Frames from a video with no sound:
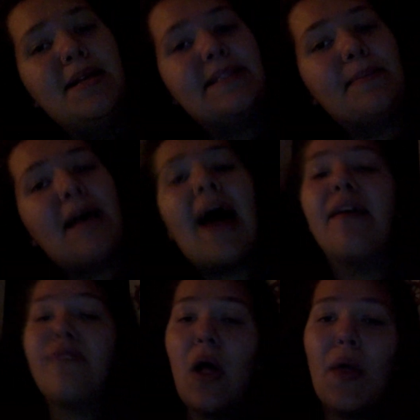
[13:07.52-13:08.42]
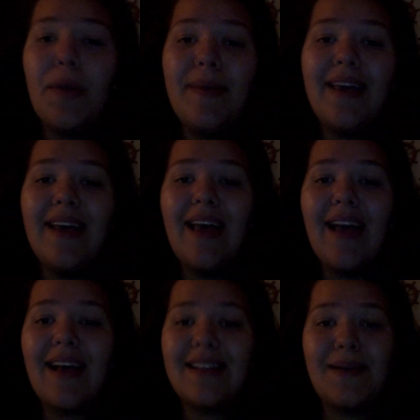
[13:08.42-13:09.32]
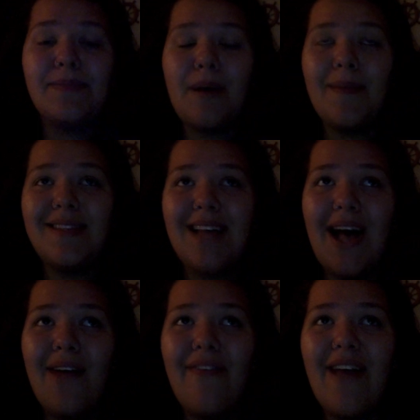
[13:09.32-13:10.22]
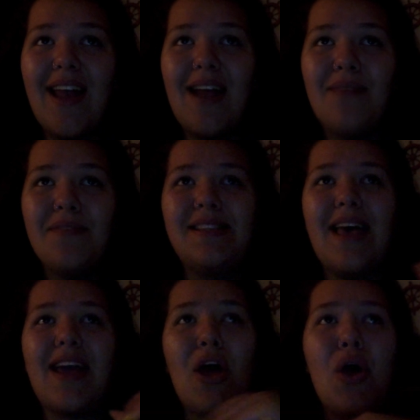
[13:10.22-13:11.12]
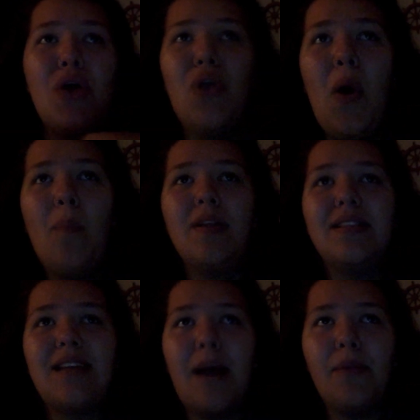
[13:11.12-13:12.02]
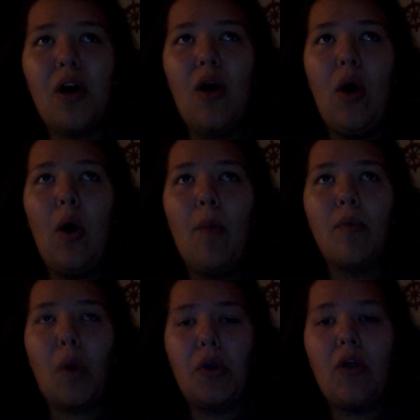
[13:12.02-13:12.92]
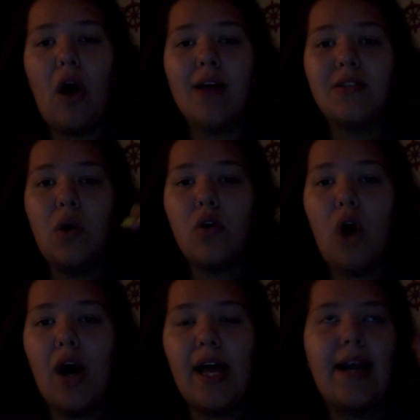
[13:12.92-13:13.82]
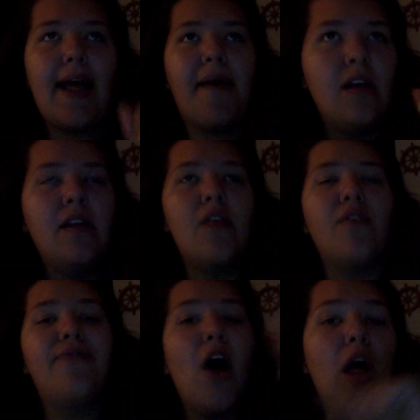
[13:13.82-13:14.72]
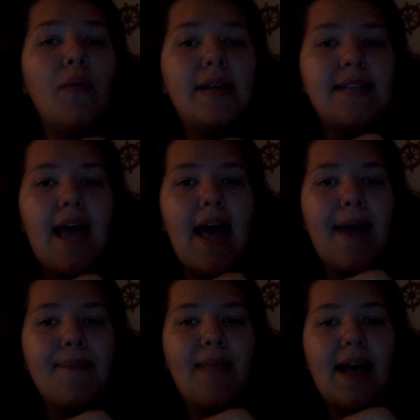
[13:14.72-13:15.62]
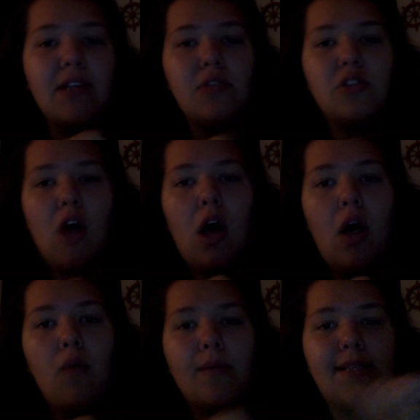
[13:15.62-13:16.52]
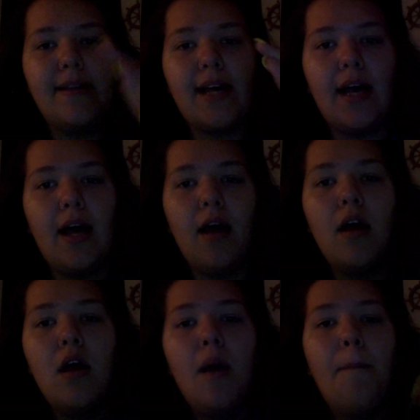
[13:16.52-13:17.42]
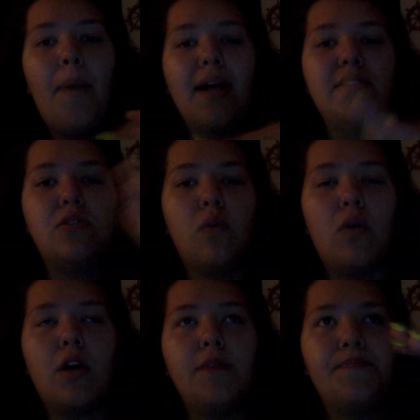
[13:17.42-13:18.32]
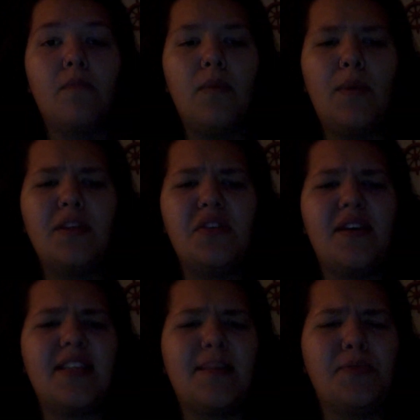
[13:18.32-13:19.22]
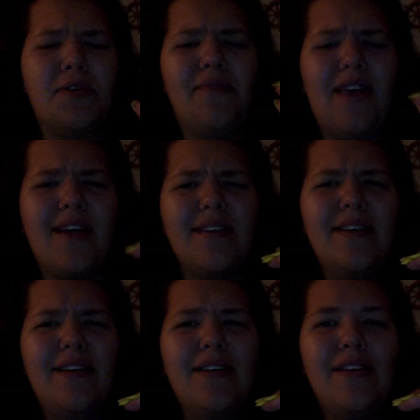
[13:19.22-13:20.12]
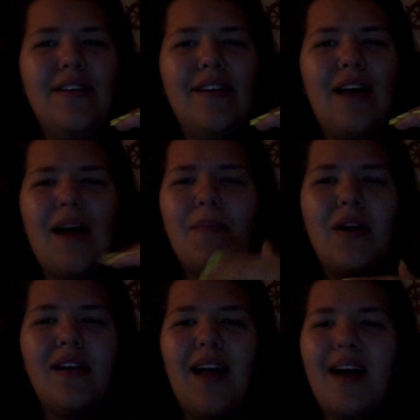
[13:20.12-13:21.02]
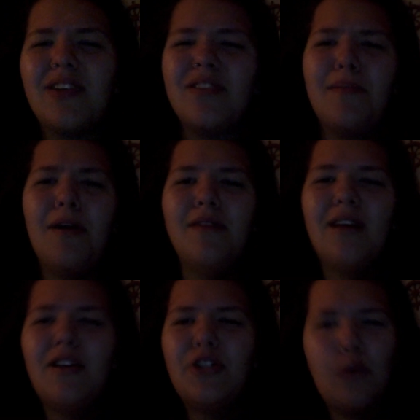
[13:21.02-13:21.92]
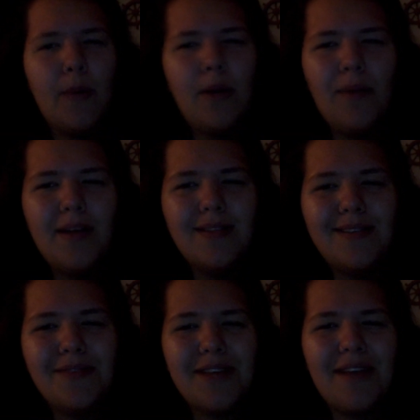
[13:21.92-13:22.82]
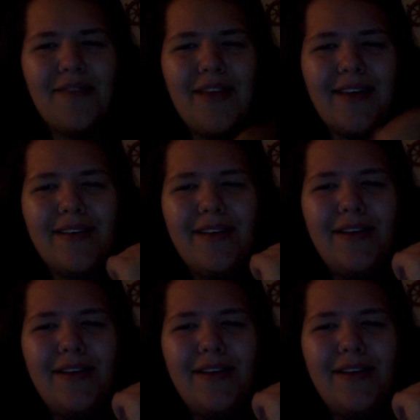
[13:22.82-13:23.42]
some guy followed me because I was by myself, and I was like, nope, time to go home, going to the hostel, calling it a night. And then the following day, as you saw, we did like a bus tour. We went to like some sort of like, I'm not entirely sure what it was. It was kind of like